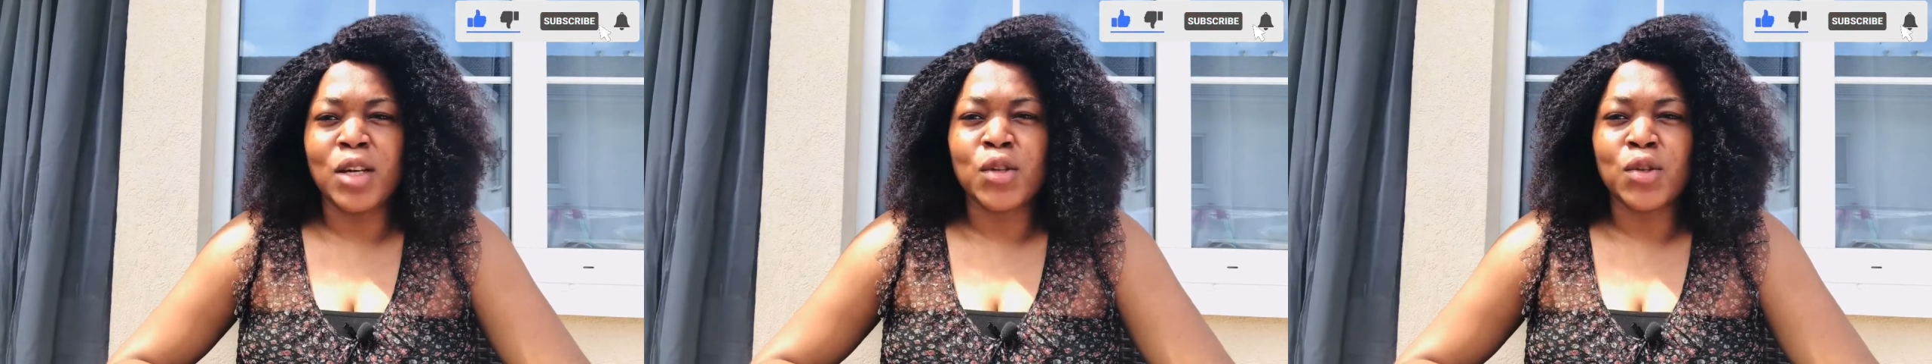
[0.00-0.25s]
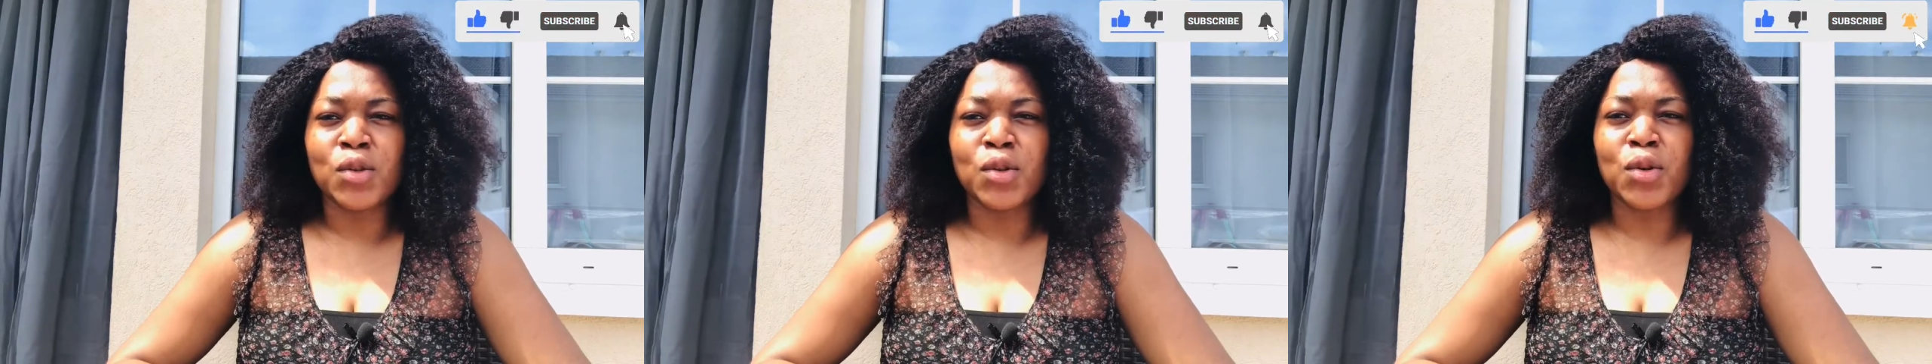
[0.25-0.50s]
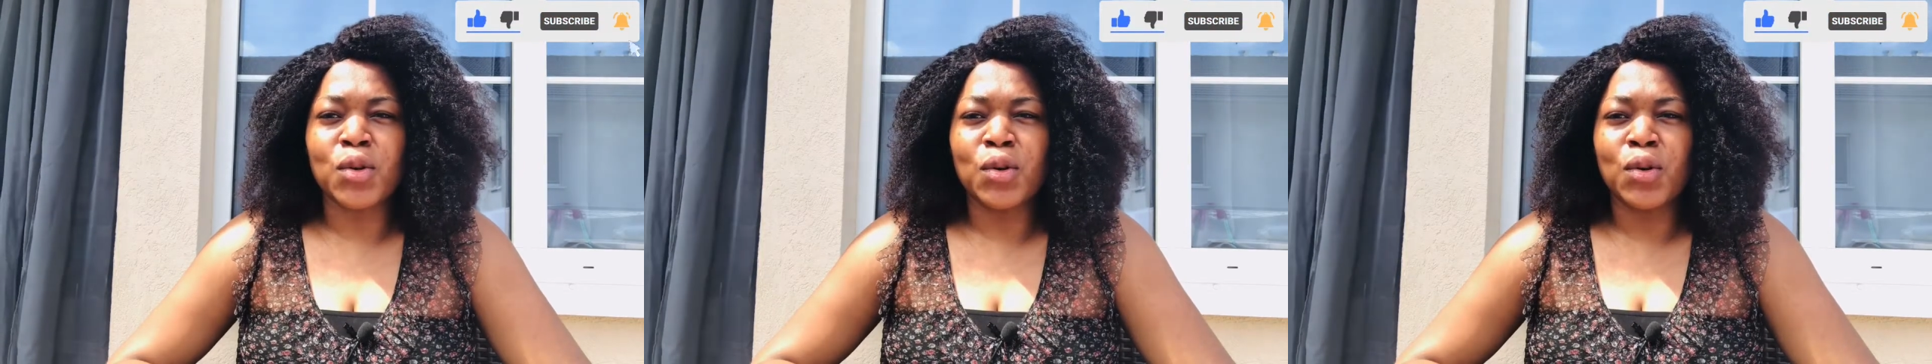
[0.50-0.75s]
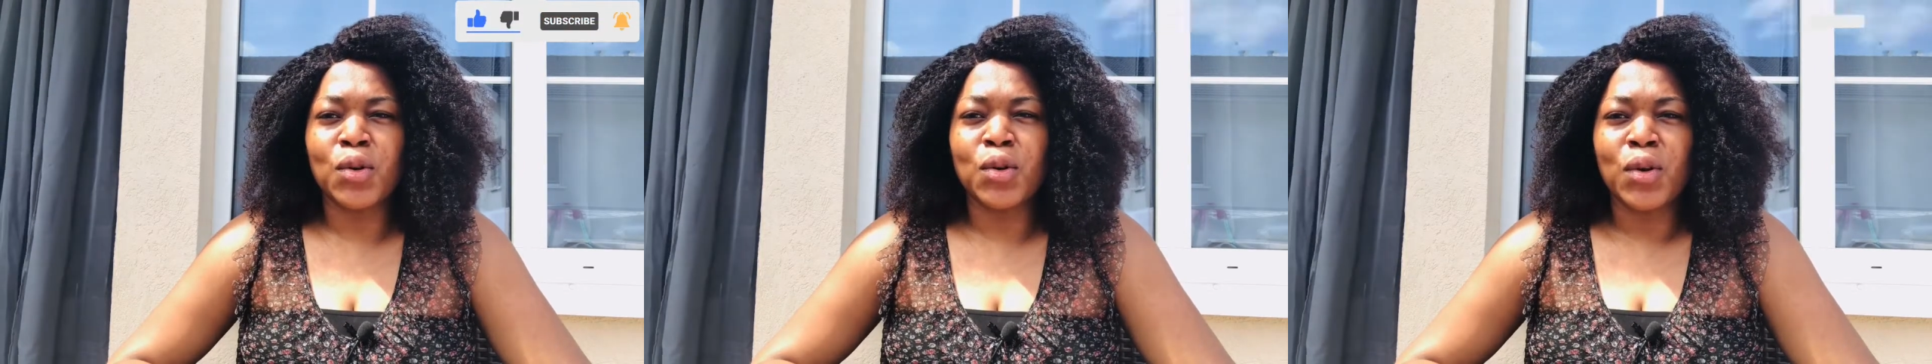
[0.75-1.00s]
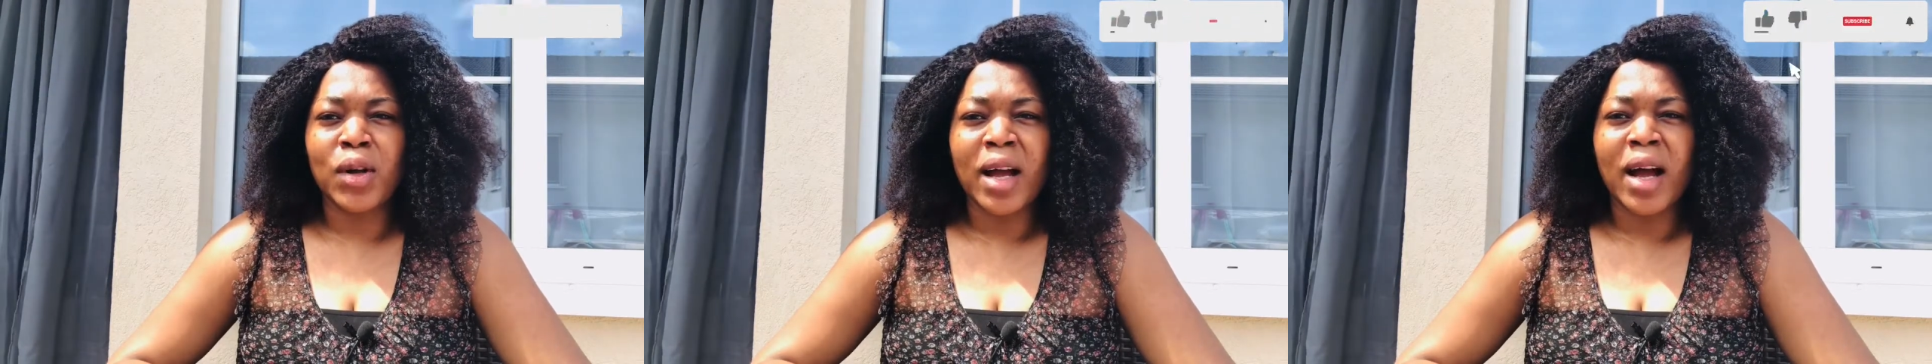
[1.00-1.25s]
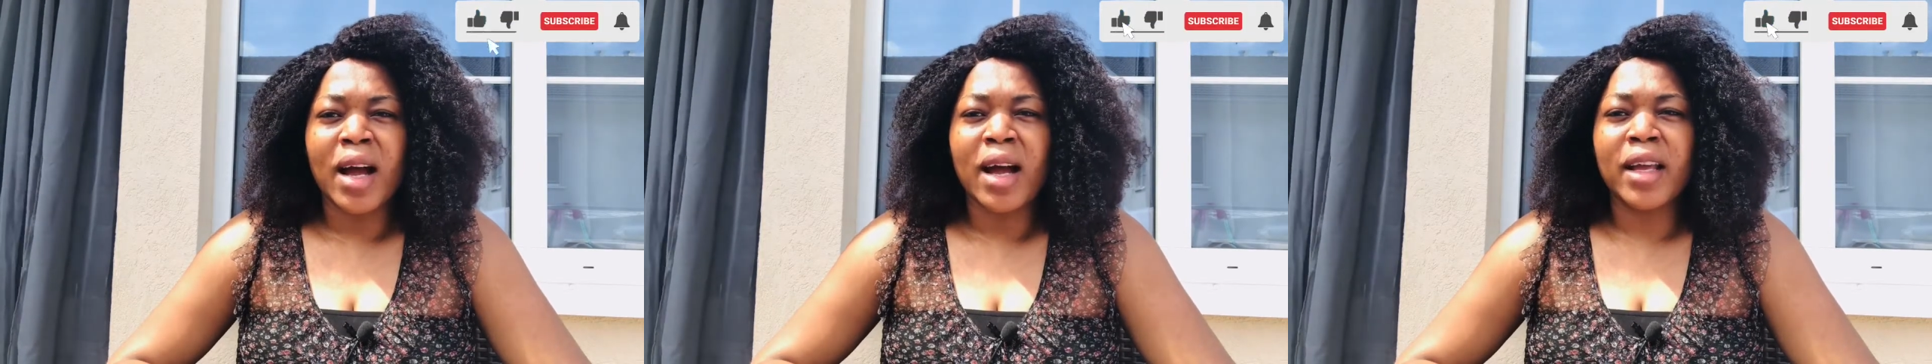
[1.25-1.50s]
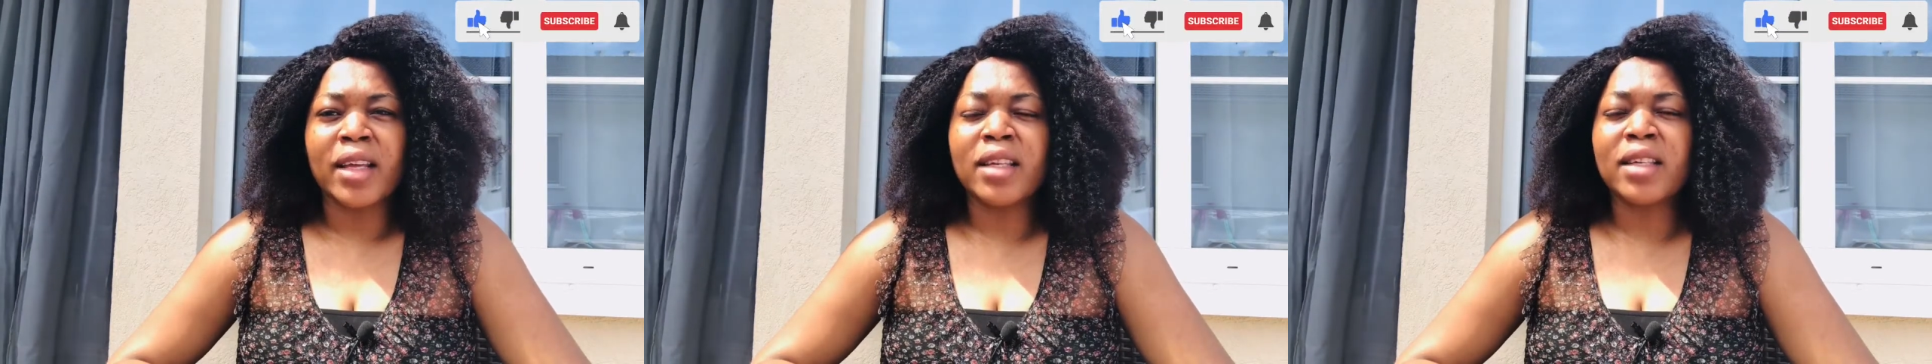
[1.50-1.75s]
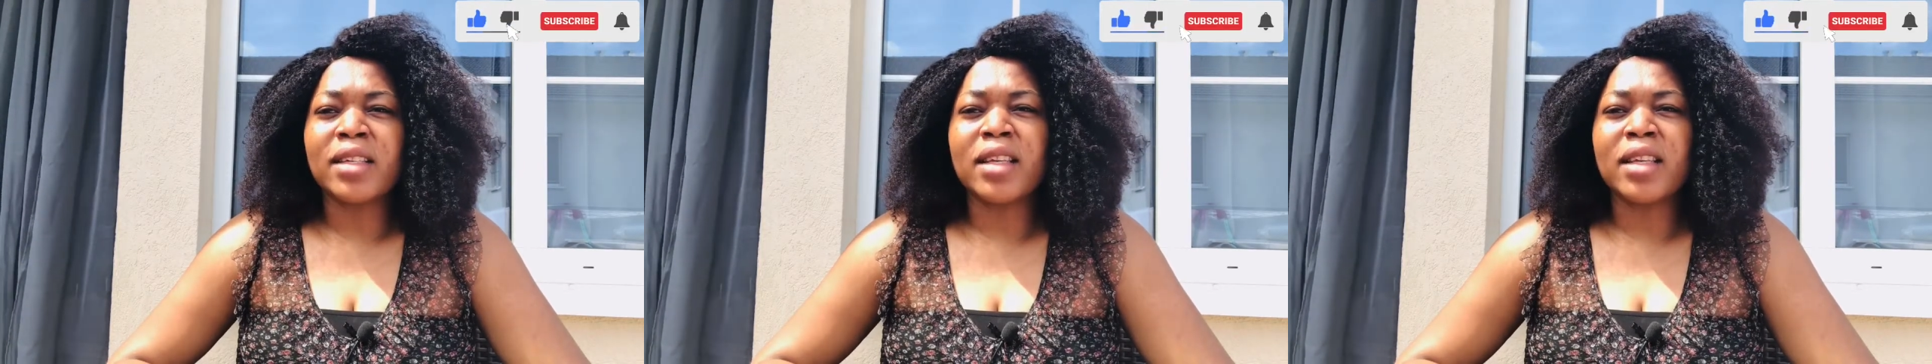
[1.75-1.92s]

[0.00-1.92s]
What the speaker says: So it's